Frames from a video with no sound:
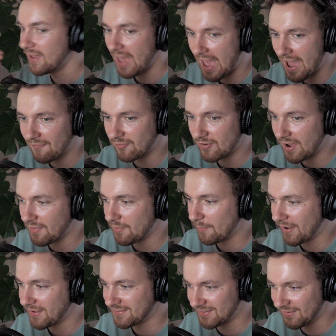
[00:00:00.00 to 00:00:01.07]
Every other
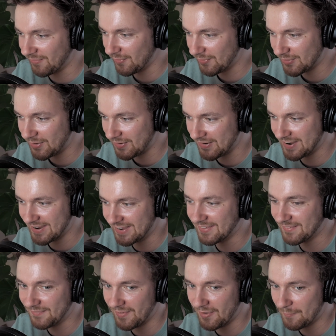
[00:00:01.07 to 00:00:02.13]
person of authority in
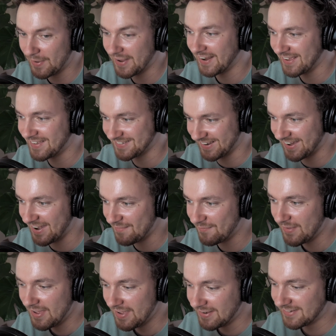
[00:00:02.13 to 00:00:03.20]
the film, in his life,
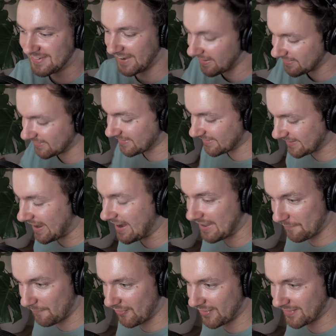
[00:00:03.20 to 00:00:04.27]
doesn't tell
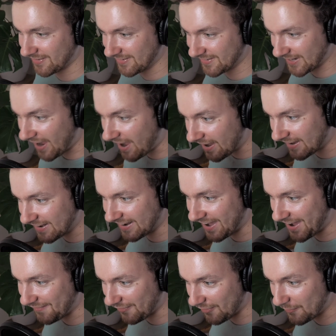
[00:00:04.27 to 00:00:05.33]
him for his entire
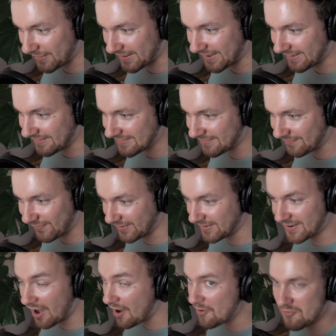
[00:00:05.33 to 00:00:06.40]
life who he is for
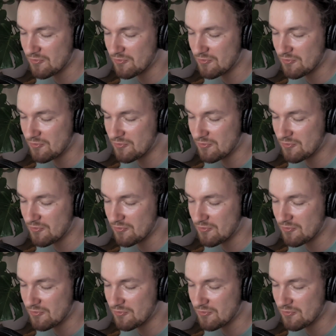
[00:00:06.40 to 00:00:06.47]
no reason.